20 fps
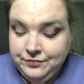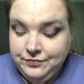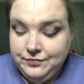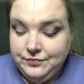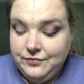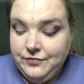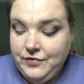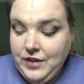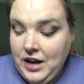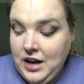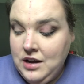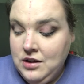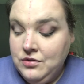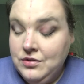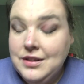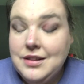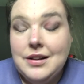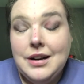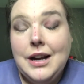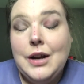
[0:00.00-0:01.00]
found
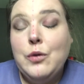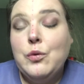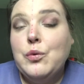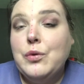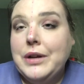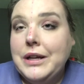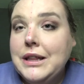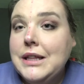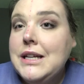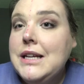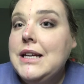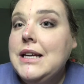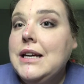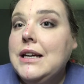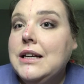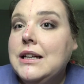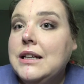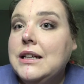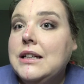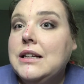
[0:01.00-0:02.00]
that I really
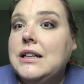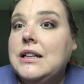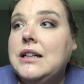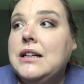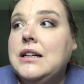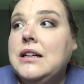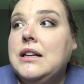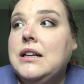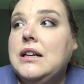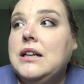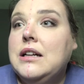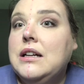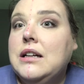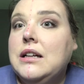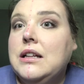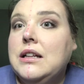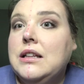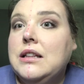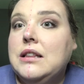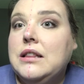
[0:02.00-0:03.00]

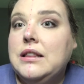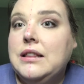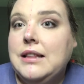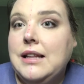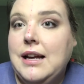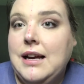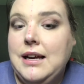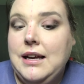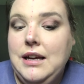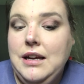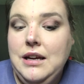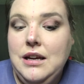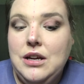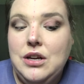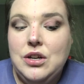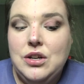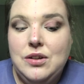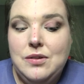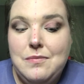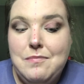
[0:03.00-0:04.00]

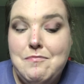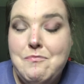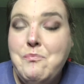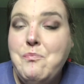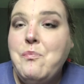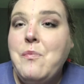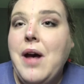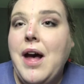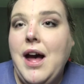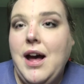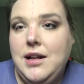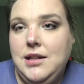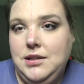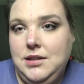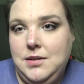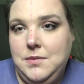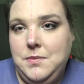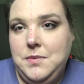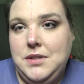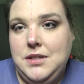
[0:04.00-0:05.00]
like matte
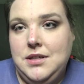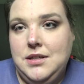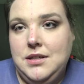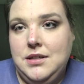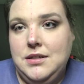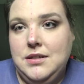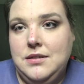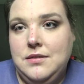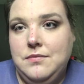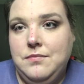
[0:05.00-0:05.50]
lipsticks.